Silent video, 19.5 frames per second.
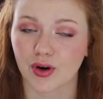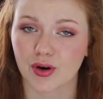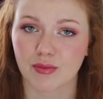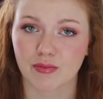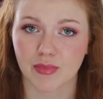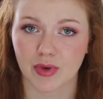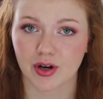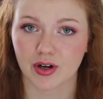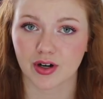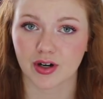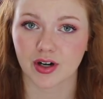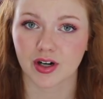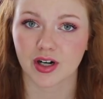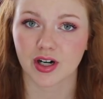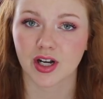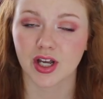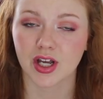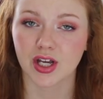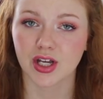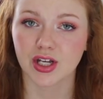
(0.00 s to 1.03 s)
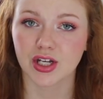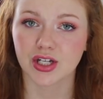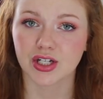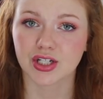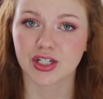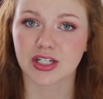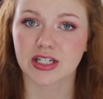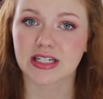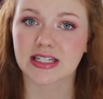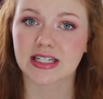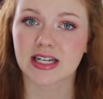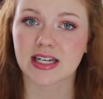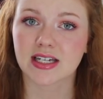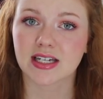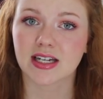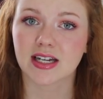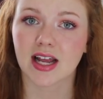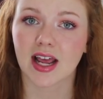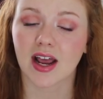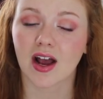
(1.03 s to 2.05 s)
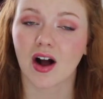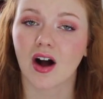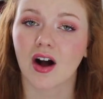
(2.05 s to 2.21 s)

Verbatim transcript: her murder. She attended a